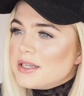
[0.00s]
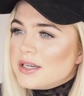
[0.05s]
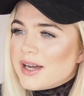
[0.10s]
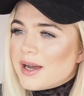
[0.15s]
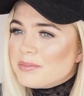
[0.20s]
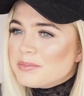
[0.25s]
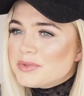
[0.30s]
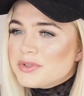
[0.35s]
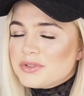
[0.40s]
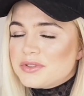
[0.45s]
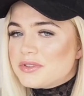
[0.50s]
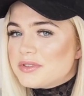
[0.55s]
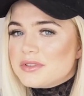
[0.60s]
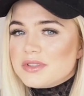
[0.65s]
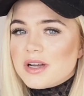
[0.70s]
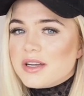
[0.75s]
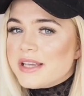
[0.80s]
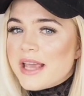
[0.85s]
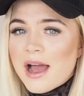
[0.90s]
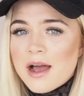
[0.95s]

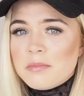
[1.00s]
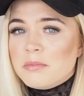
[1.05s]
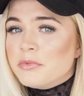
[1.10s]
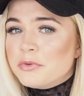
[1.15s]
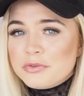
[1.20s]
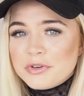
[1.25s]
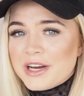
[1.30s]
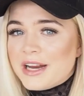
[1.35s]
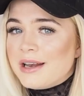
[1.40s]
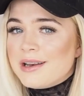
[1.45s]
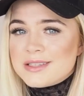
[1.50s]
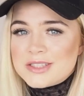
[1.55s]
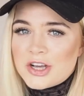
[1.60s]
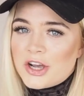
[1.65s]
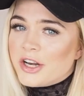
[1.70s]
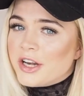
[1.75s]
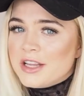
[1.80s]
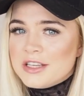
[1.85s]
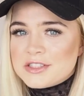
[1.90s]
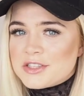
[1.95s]
I'm really
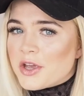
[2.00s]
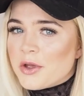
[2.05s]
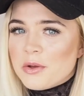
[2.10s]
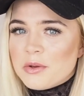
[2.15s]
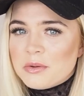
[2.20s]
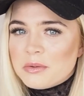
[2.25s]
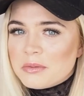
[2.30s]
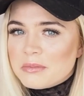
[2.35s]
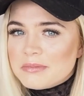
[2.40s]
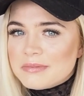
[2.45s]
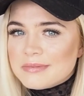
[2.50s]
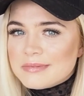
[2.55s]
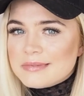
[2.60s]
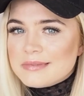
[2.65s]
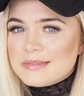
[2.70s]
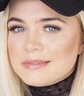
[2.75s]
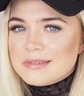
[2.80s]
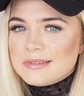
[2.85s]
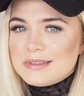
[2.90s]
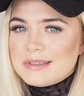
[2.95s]
tiny, so
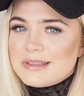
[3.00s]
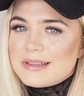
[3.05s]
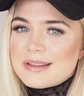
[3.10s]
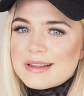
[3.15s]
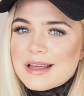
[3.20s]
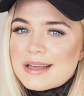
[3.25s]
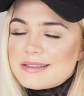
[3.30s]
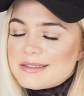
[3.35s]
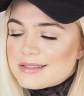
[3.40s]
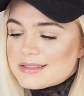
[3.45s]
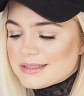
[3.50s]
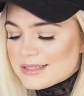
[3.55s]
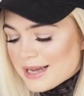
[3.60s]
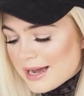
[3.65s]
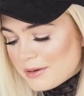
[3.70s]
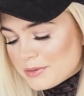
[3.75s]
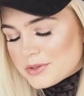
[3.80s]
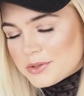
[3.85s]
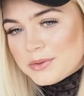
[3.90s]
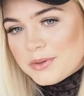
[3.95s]
that's
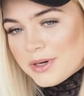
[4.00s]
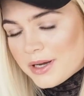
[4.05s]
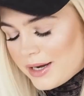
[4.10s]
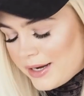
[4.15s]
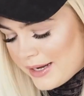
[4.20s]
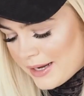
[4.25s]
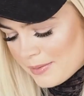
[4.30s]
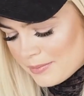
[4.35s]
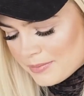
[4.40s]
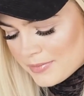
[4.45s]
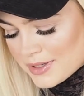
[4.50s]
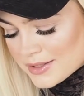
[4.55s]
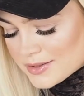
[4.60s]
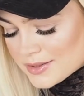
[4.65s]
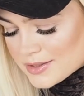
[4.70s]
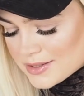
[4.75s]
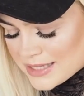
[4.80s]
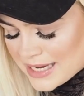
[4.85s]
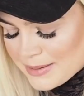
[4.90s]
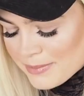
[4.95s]
how tall I am. It's
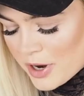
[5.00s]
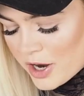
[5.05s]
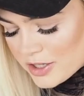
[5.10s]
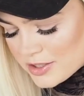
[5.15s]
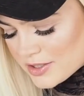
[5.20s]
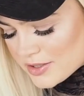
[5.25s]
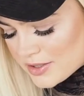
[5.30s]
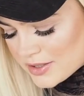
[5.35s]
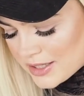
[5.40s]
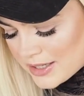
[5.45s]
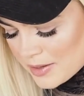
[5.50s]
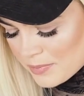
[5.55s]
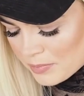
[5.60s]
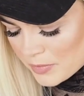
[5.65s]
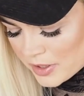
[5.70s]
the same height as Kim